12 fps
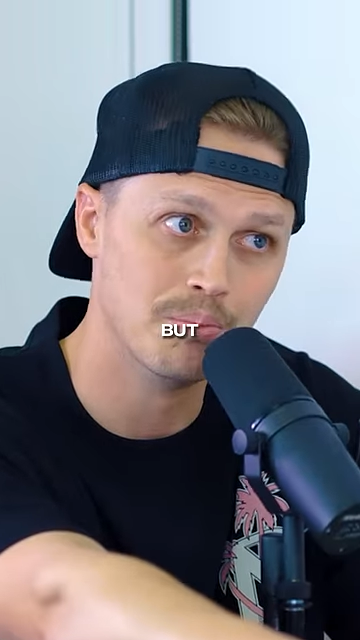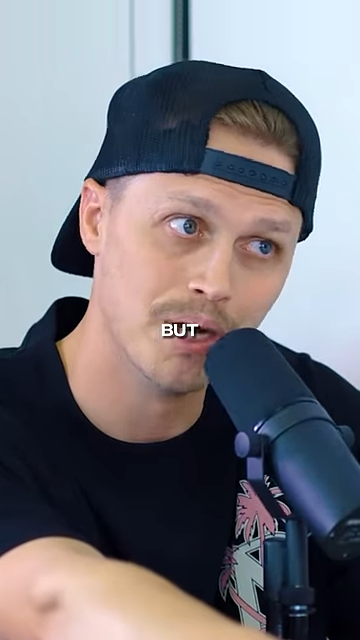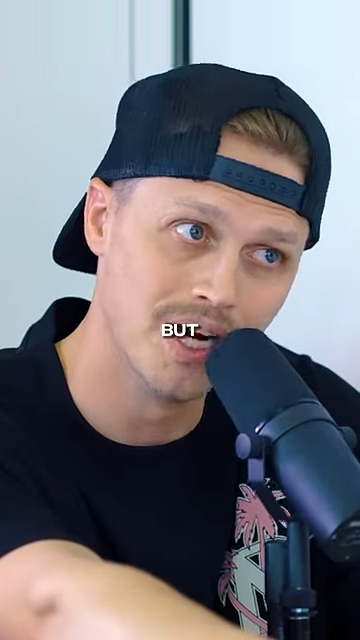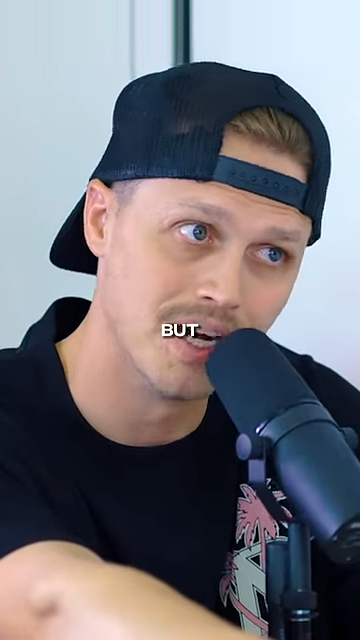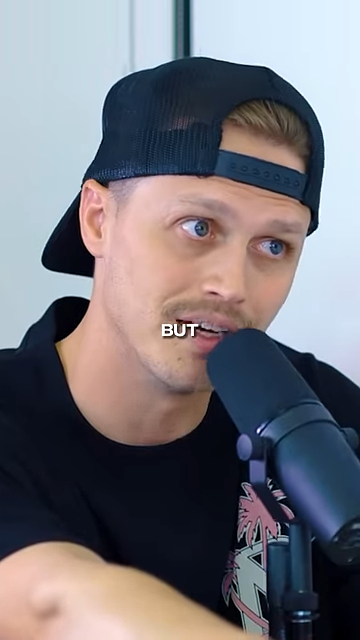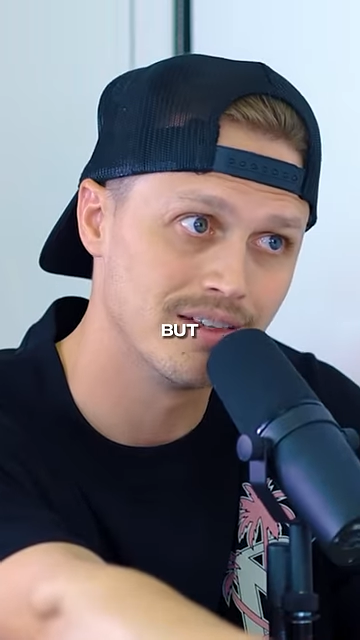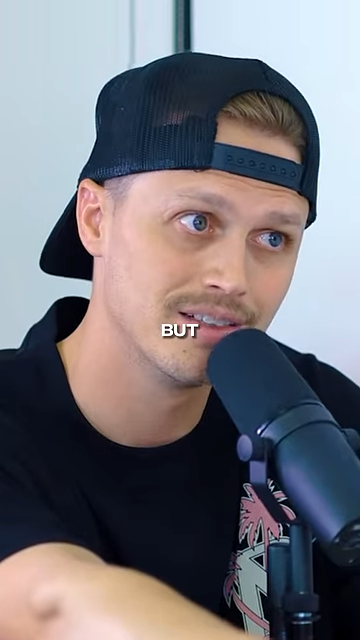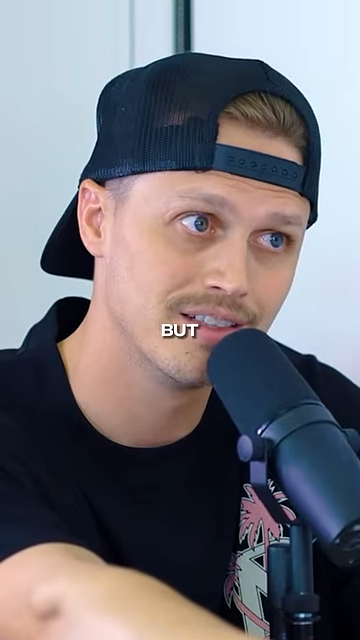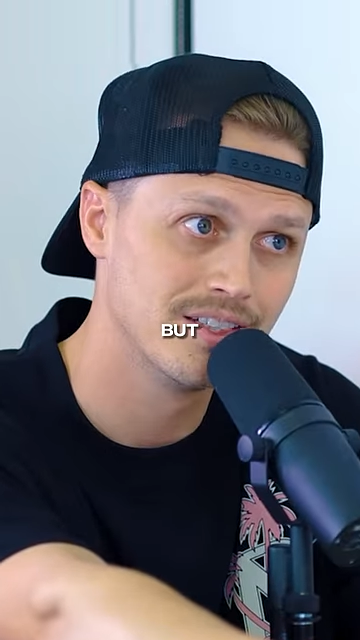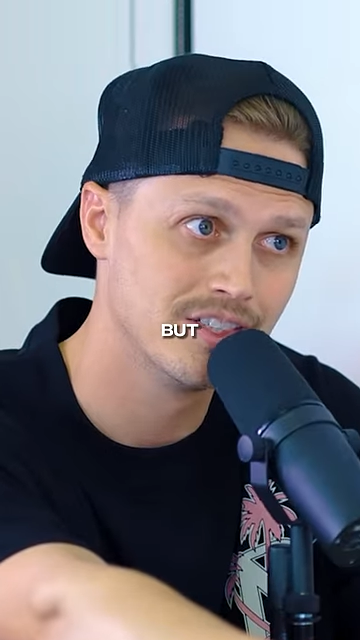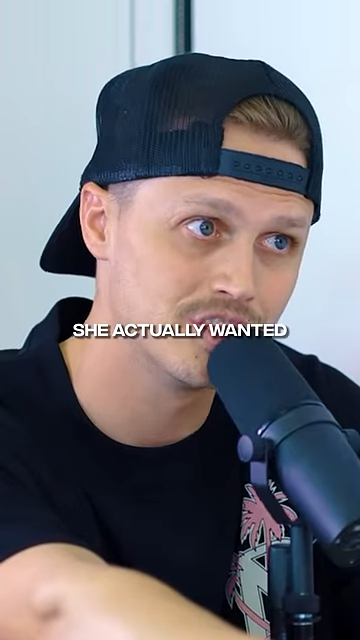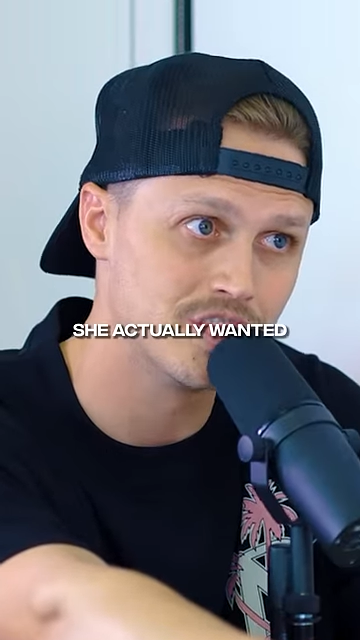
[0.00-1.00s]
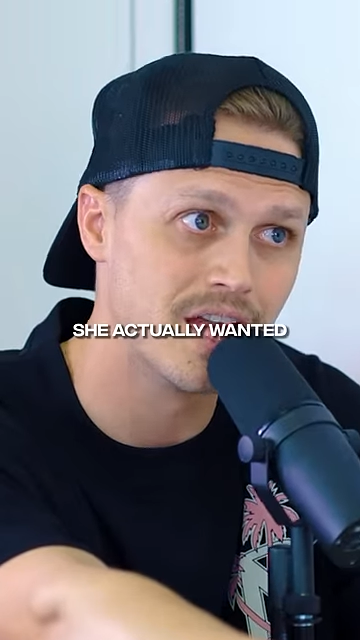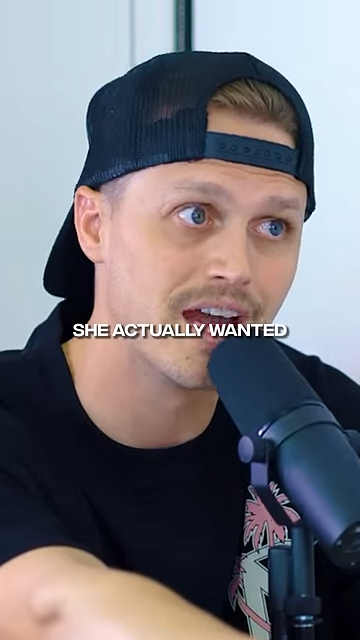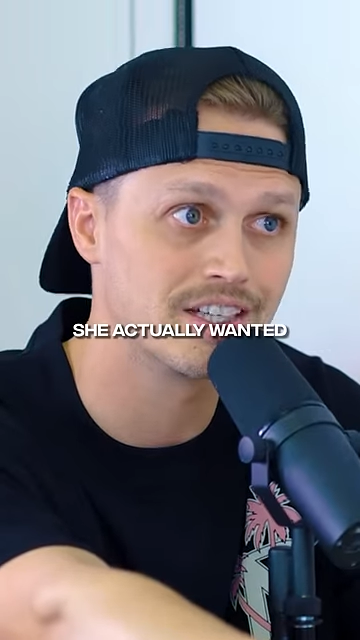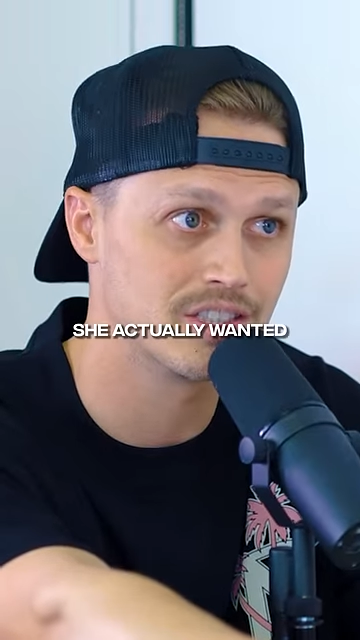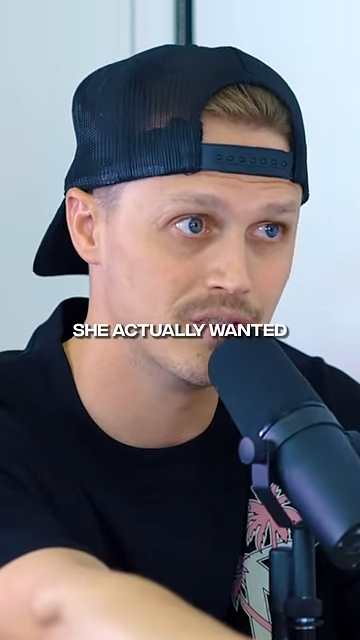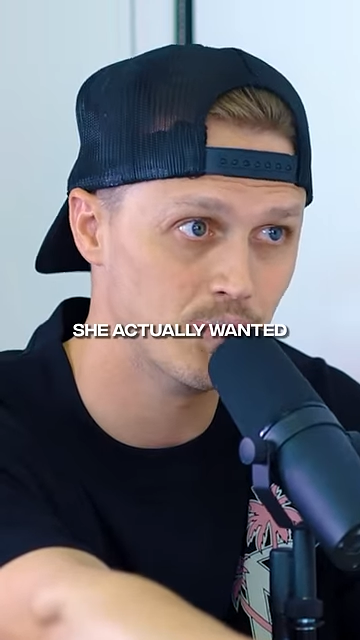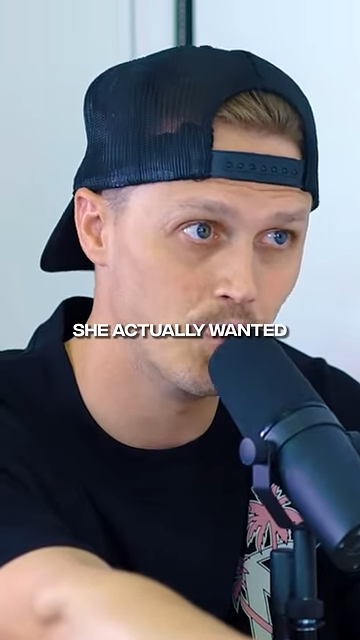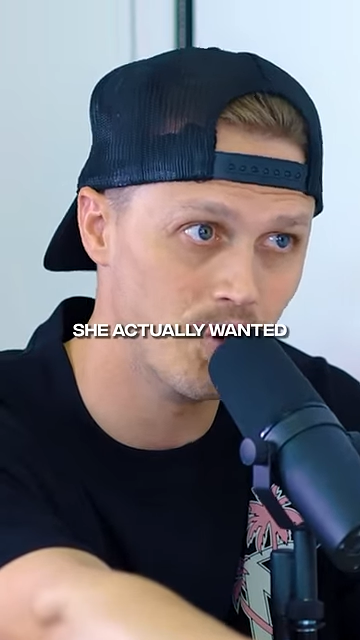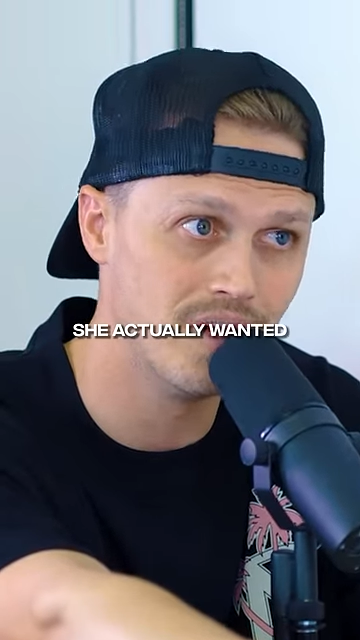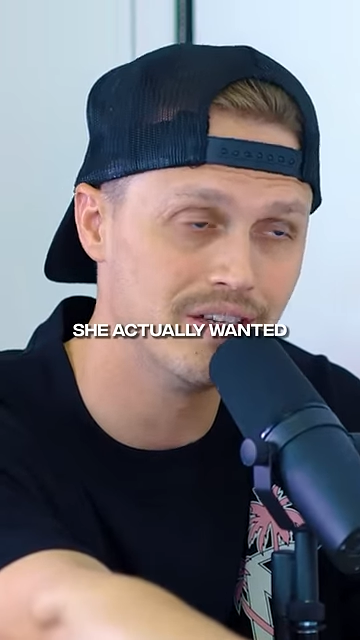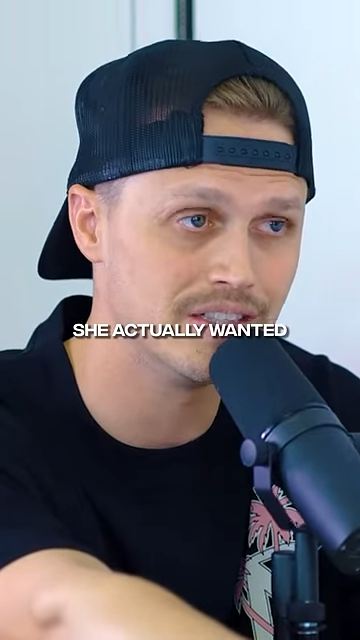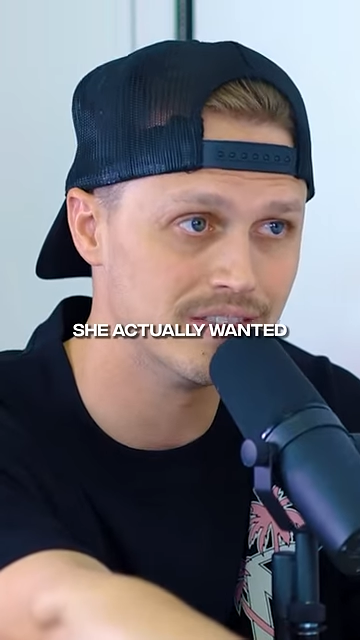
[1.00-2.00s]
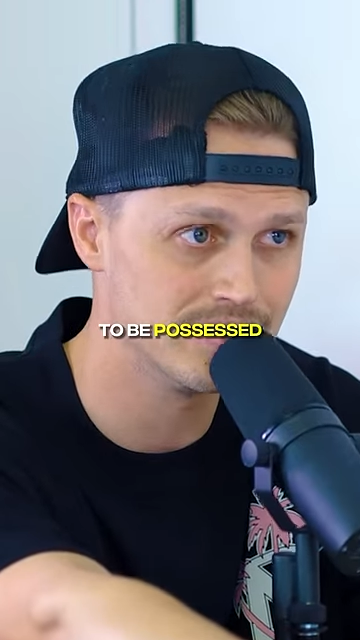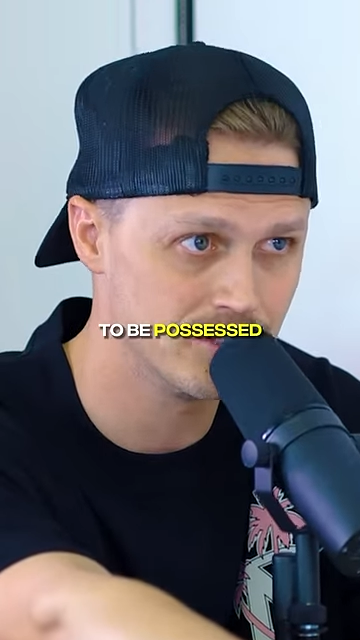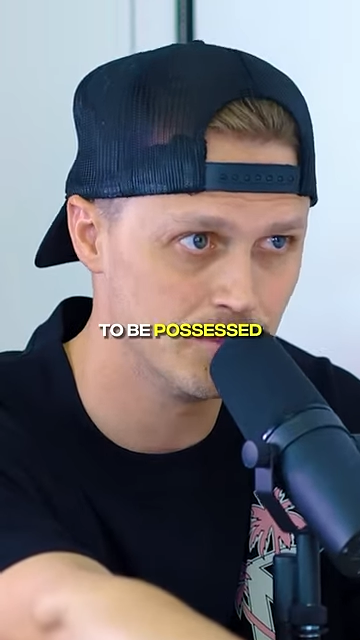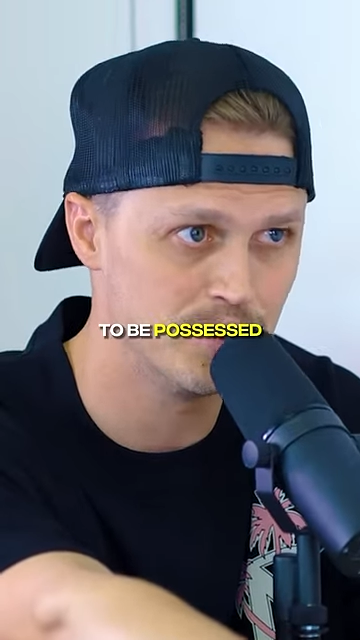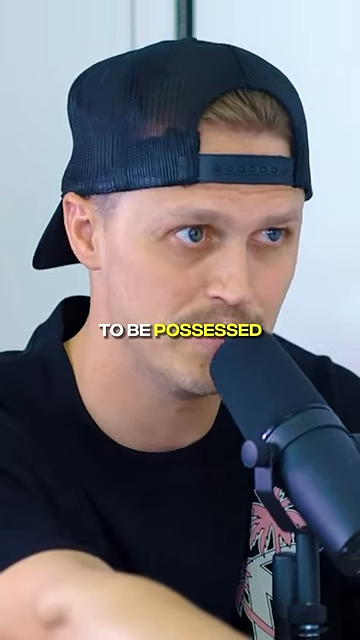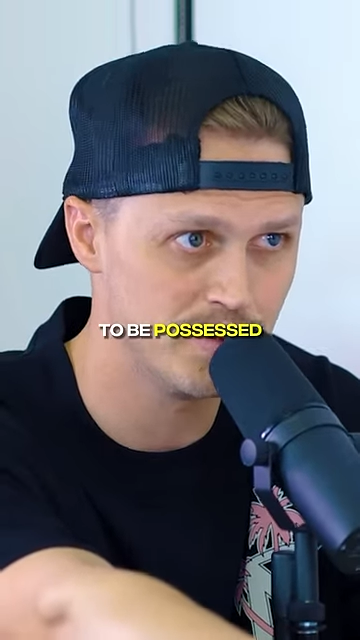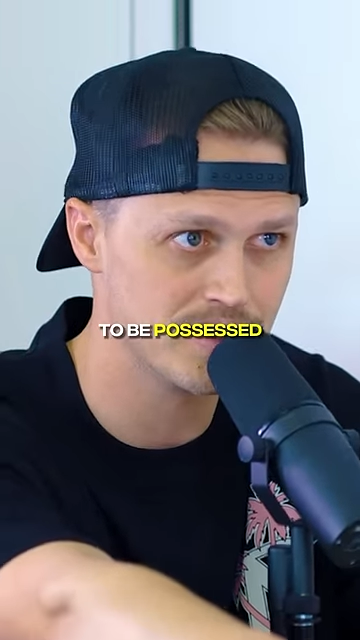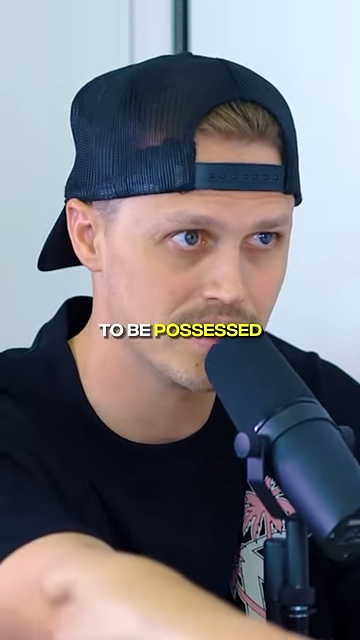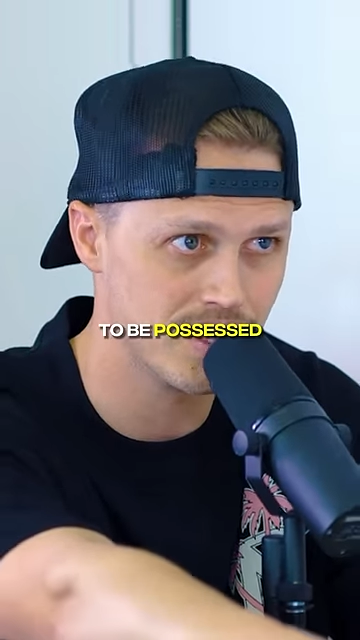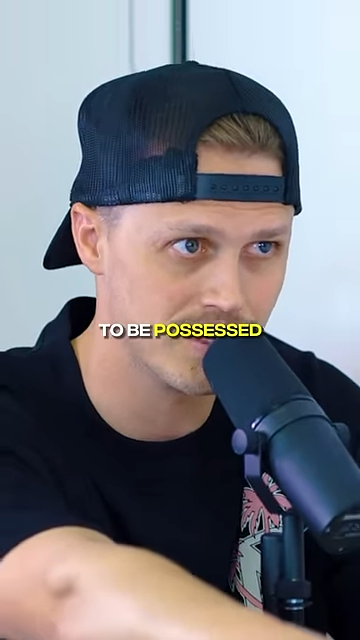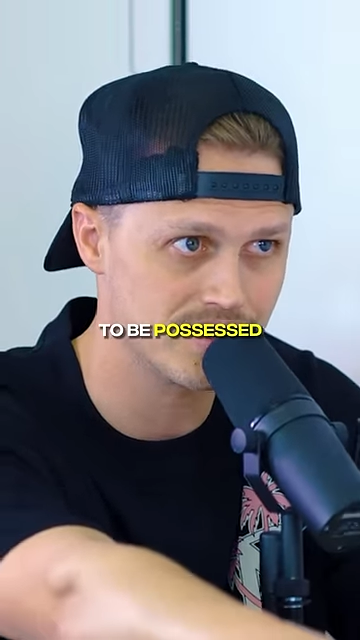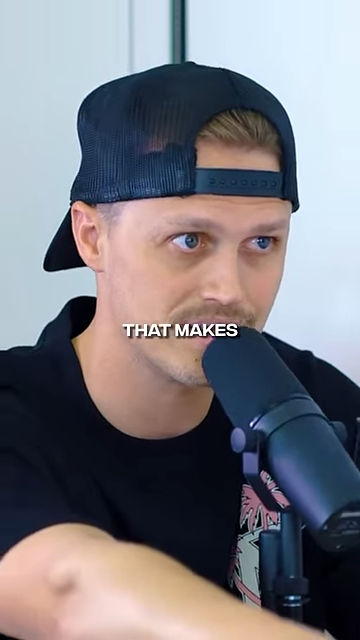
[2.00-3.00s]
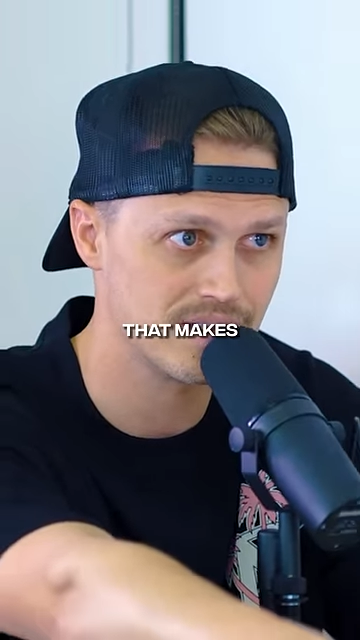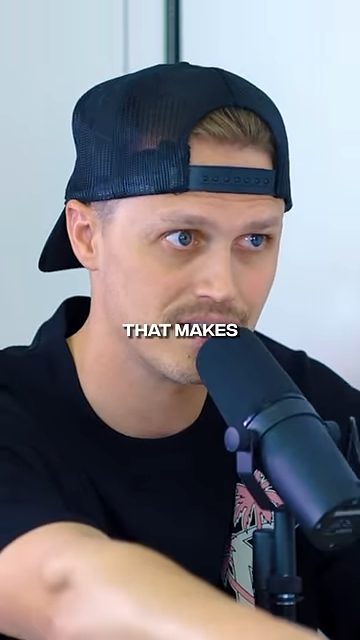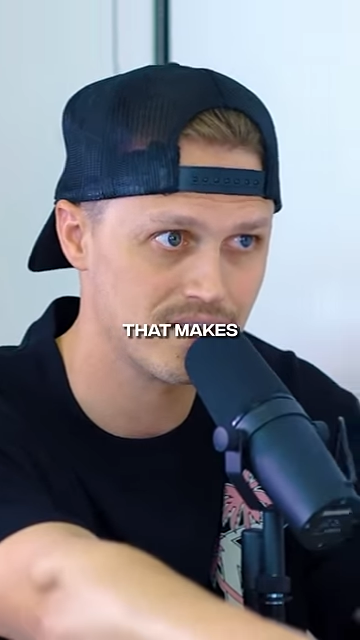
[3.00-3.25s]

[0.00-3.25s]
but she actually wanted to be possessed. That